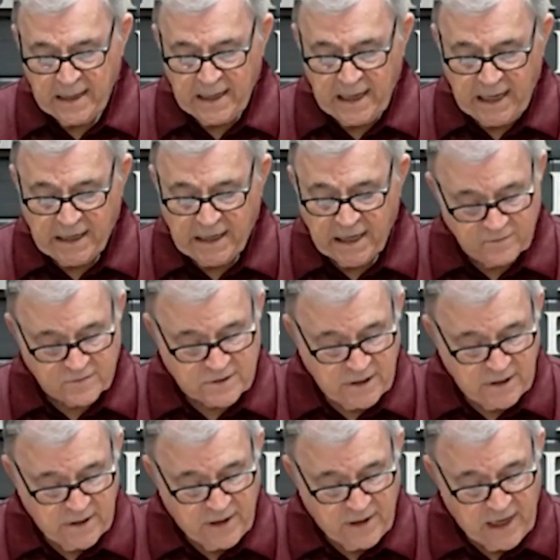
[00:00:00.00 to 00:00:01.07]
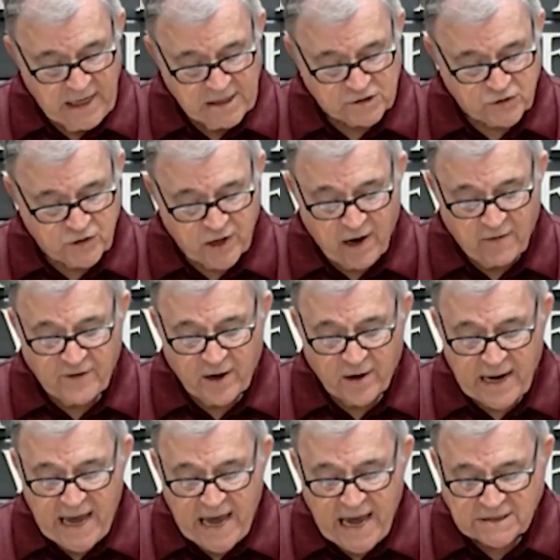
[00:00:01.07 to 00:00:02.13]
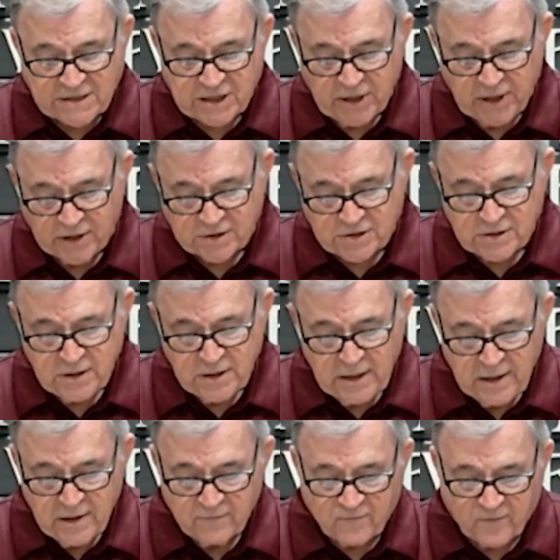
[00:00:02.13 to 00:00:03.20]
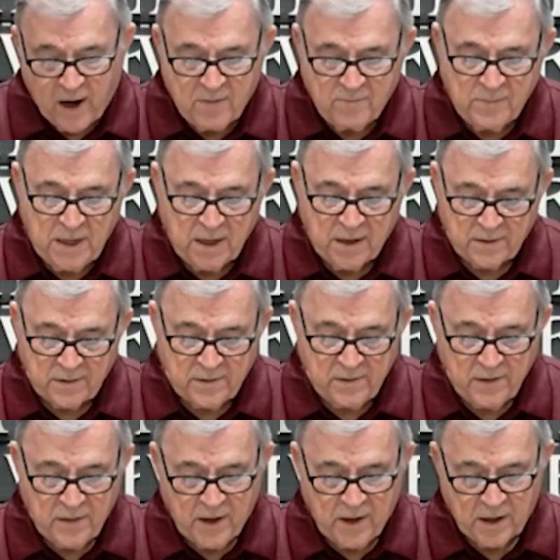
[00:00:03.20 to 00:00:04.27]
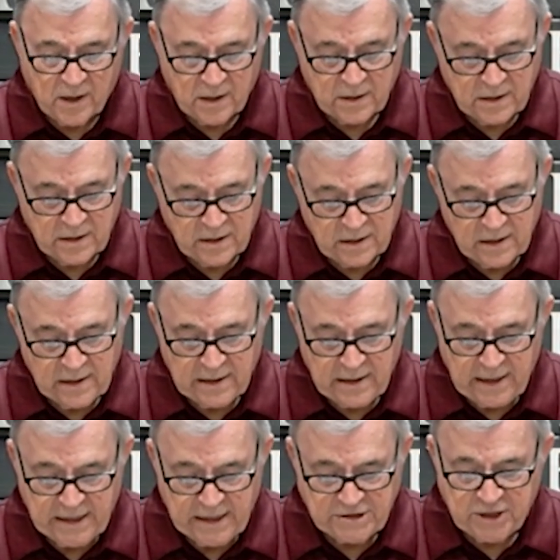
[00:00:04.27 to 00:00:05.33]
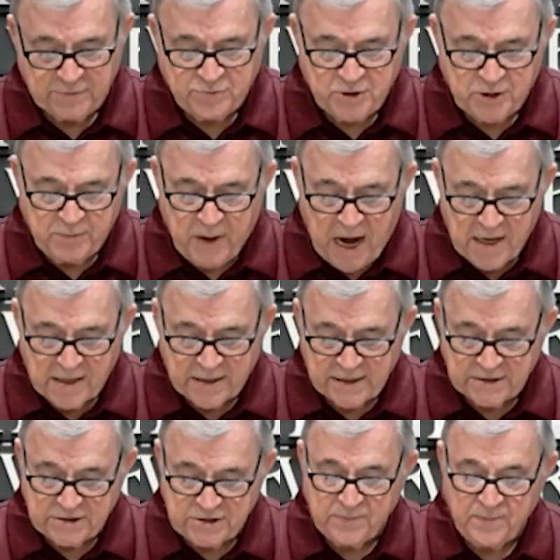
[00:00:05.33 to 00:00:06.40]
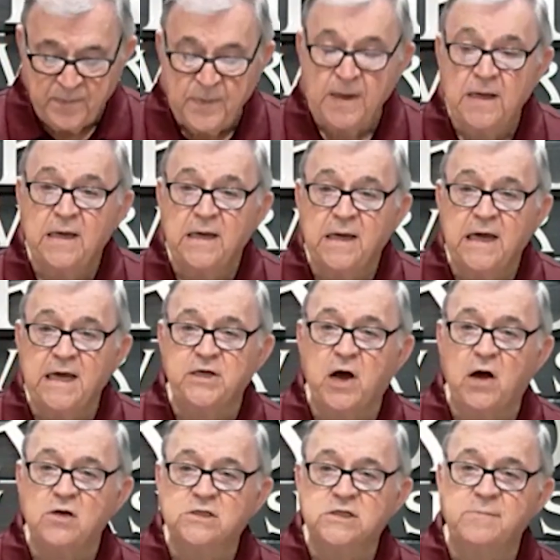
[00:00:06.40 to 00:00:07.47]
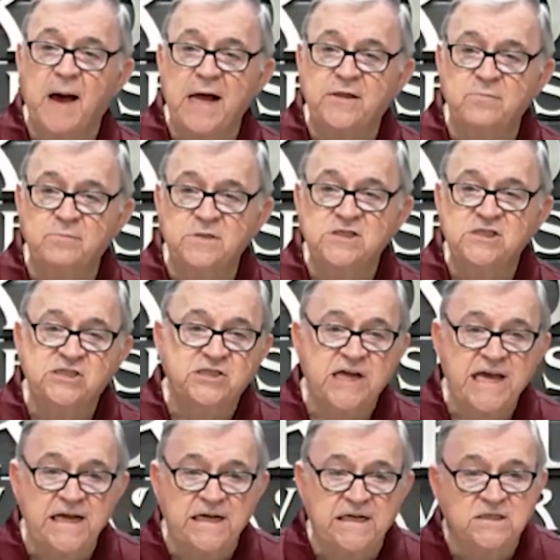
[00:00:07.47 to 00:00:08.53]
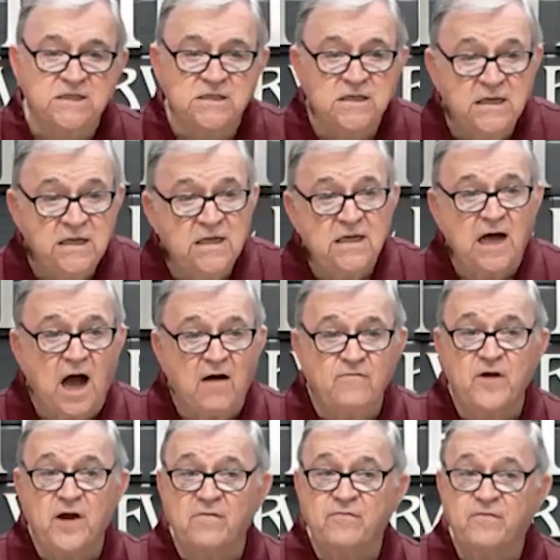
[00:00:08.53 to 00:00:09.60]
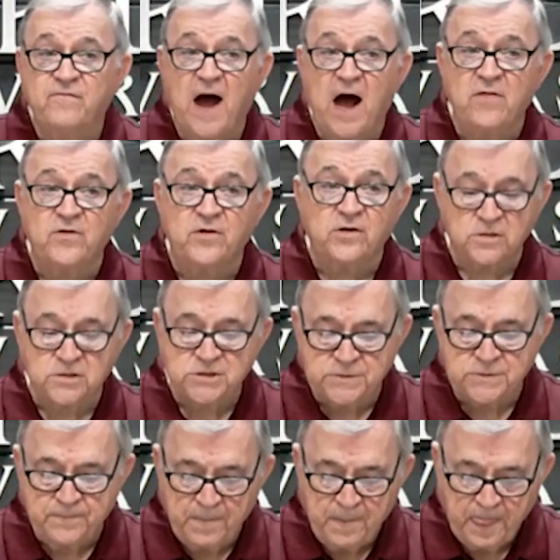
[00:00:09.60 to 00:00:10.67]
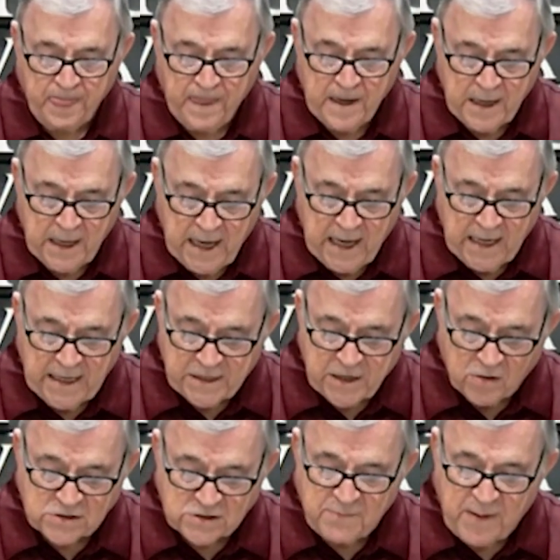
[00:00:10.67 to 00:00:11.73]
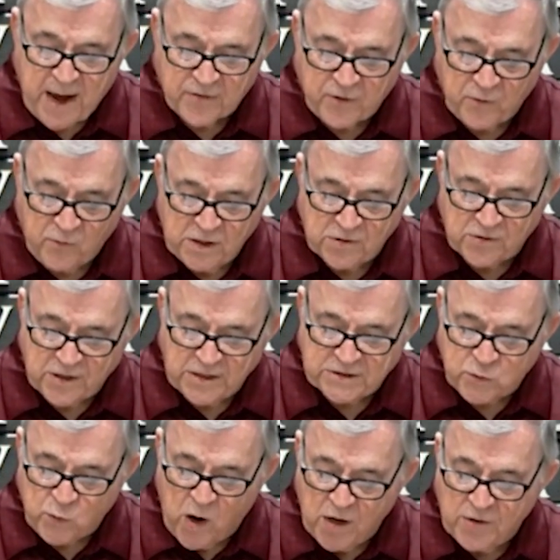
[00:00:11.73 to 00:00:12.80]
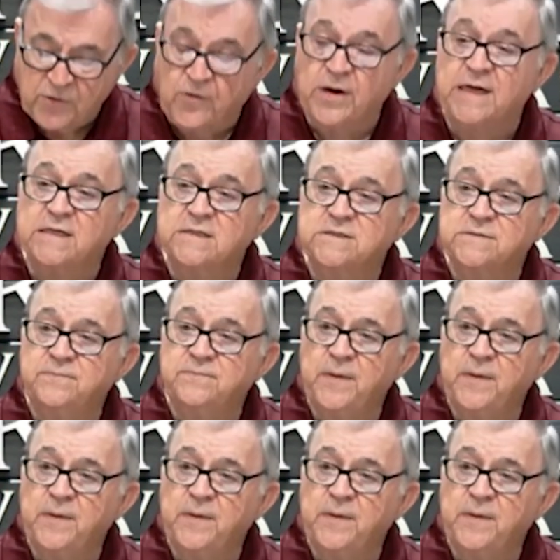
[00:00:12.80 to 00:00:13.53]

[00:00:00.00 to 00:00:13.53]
he gives the history of their exodus from uh, the Egyptian bondage. He talks about the mistakes of their fathers, and he talks about the wilderness wanderings.